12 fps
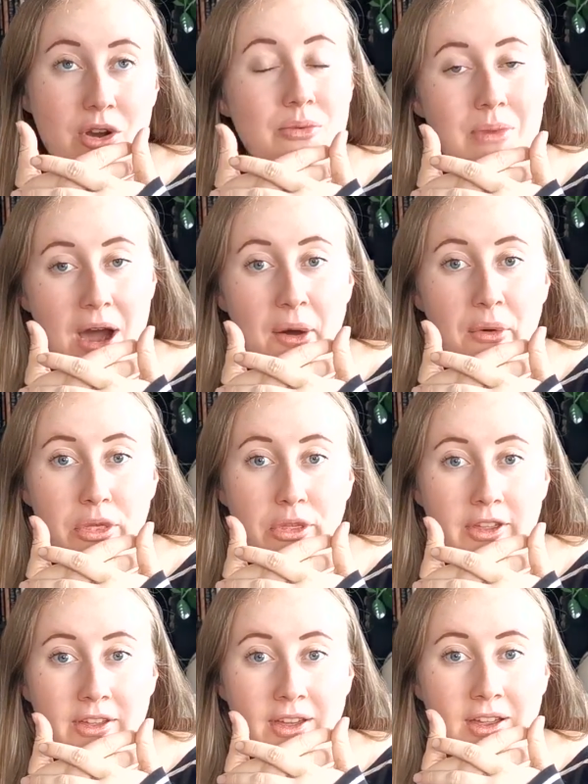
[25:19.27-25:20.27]
her mouth
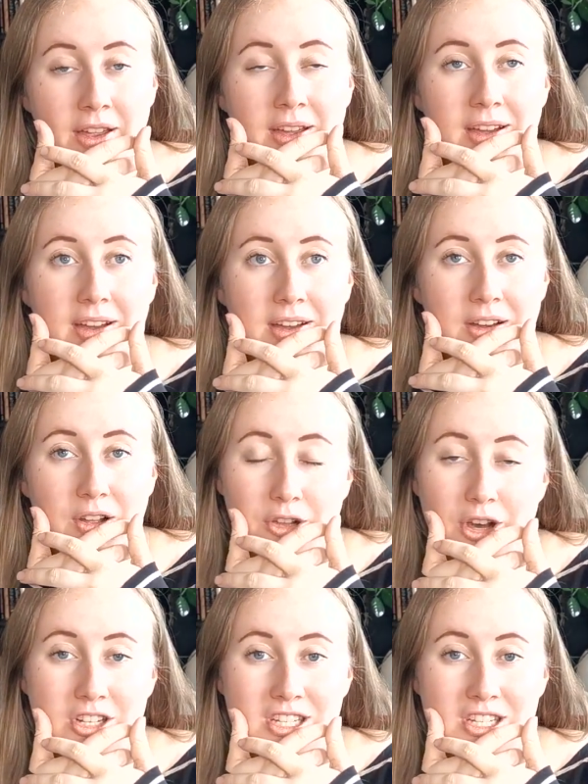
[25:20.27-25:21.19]
a lot.